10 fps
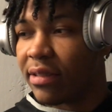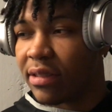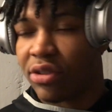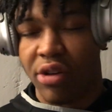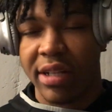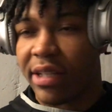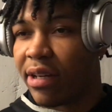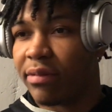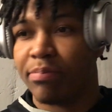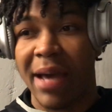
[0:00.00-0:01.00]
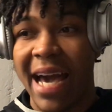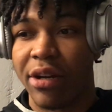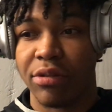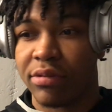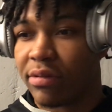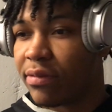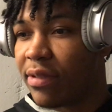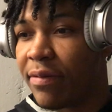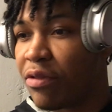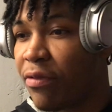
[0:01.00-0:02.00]
Just go out there and battle.
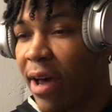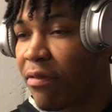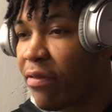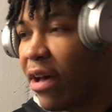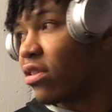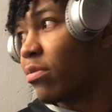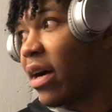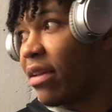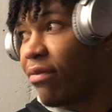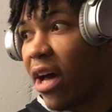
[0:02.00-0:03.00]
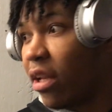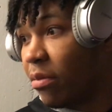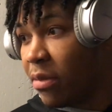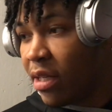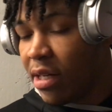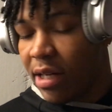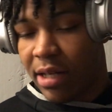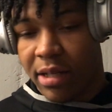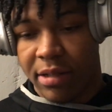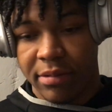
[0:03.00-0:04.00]
If you have to foul somebody, foul
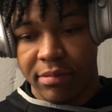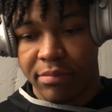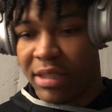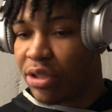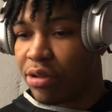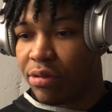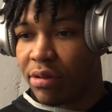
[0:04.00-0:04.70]
them. But you,